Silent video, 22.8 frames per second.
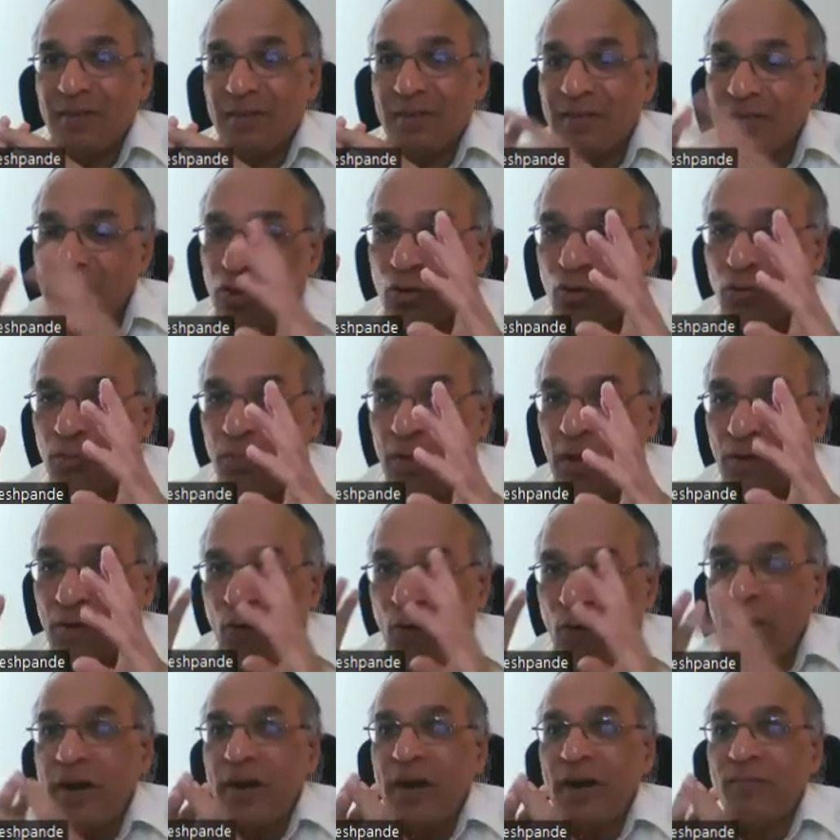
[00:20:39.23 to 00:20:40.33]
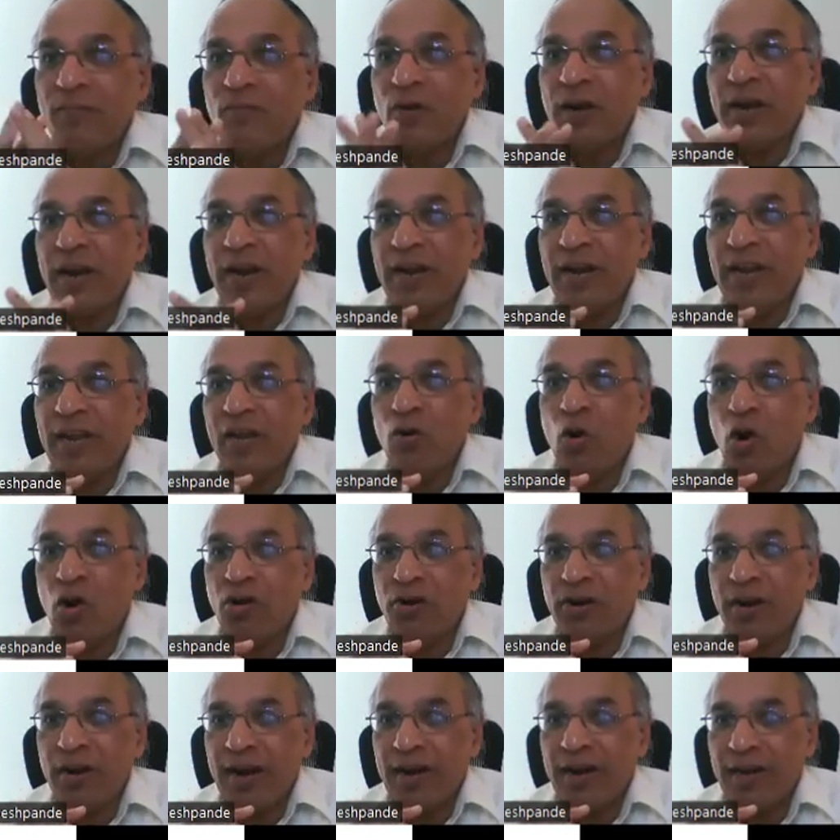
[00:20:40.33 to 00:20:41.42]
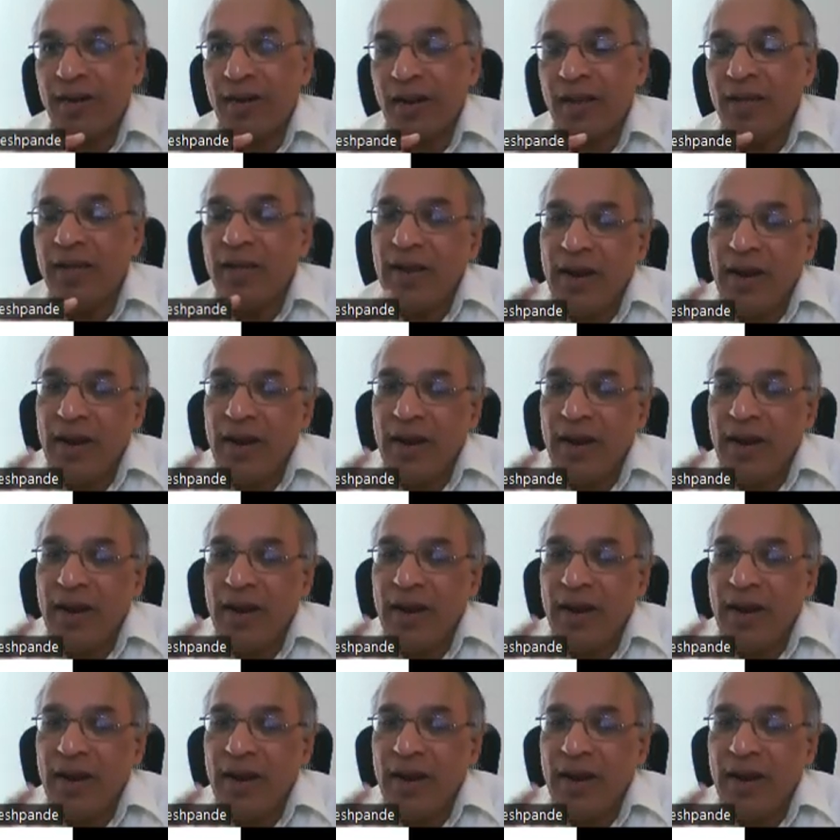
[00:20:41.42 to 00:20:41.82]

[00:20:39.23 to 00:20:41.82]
They should be avoided for getting contracted,